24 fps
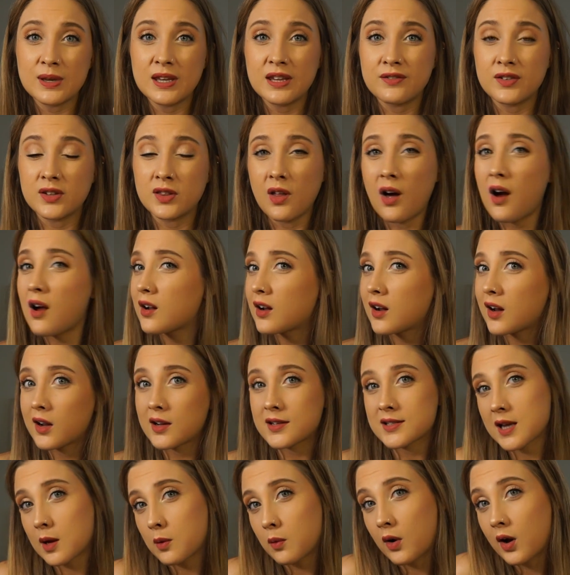me even longer
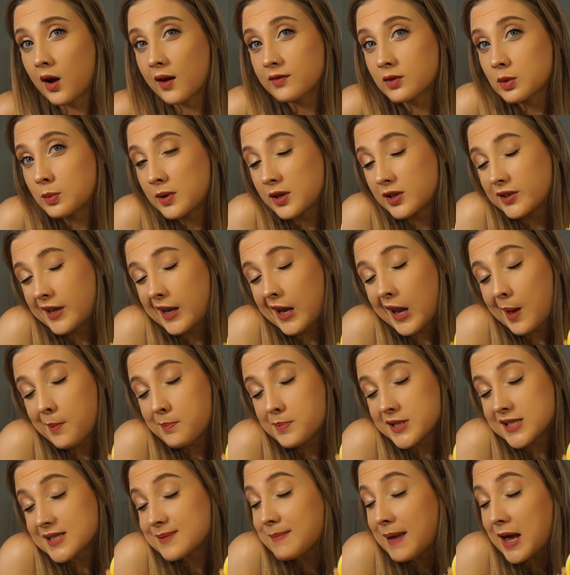because I won't have to build it
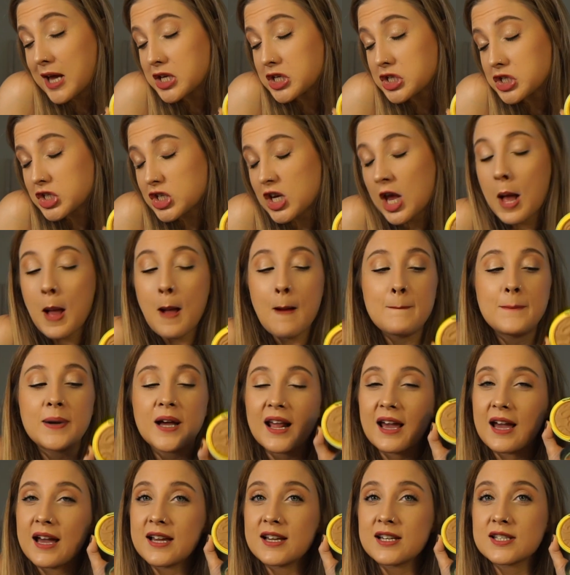up as much.
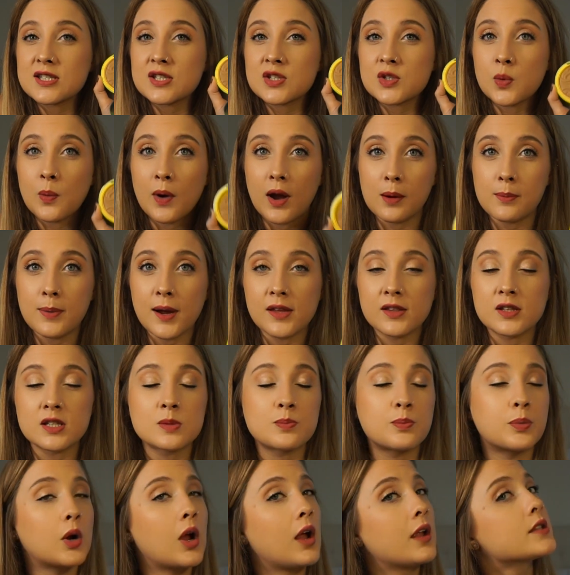But I swear by this
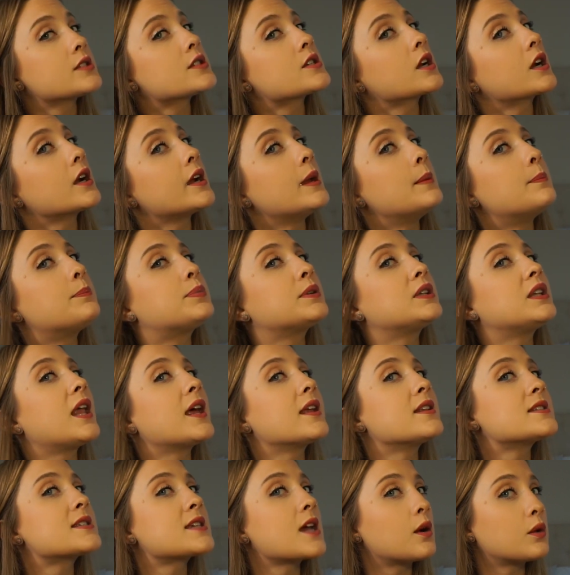bronzer. It
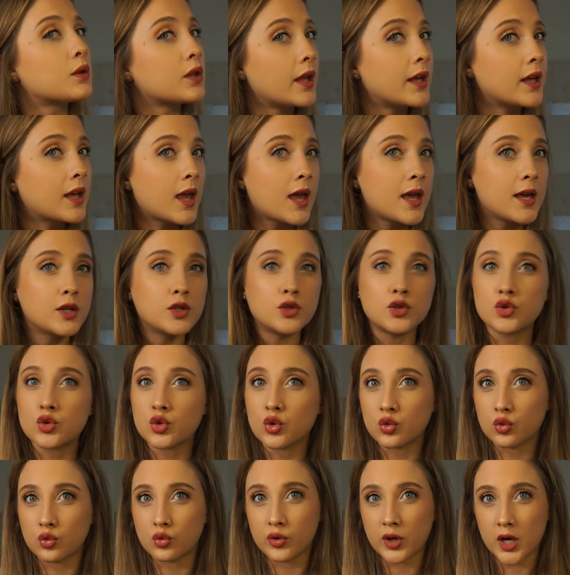blends out like a
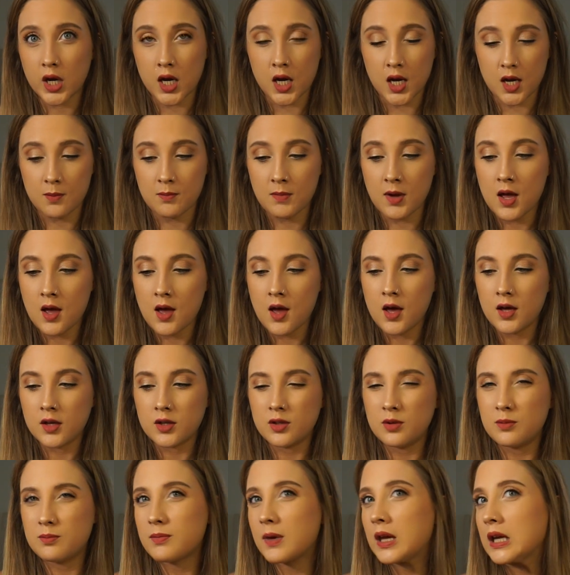dream.
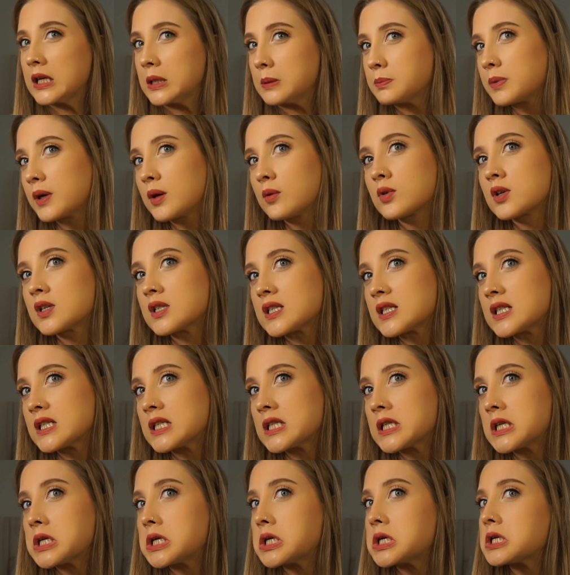You may not be able to
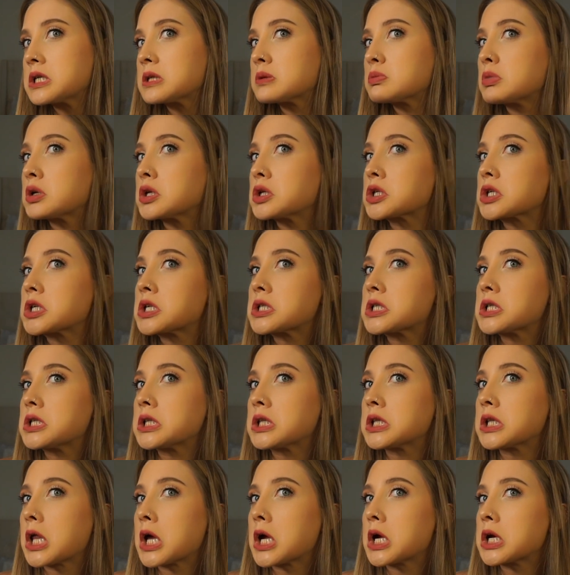see it as much because of
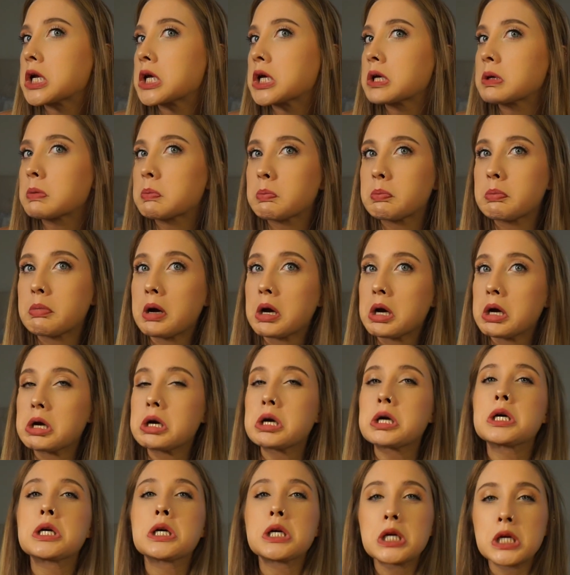the lighting,
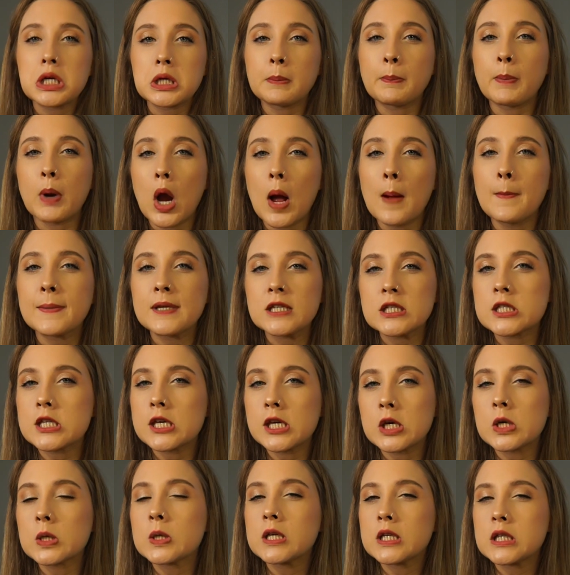but I promise
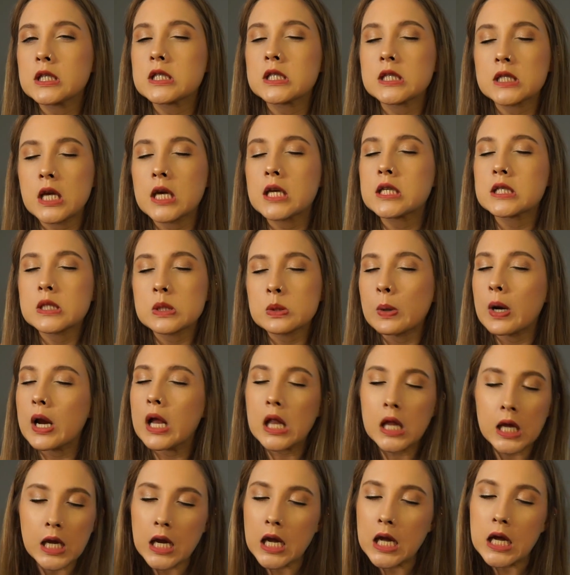you it's
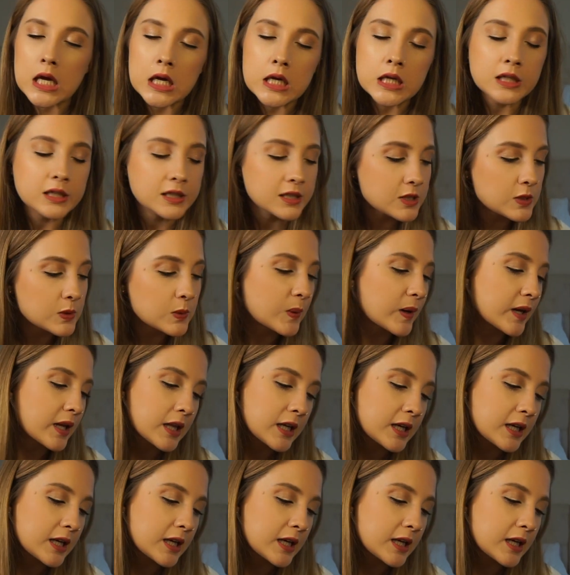really good. It's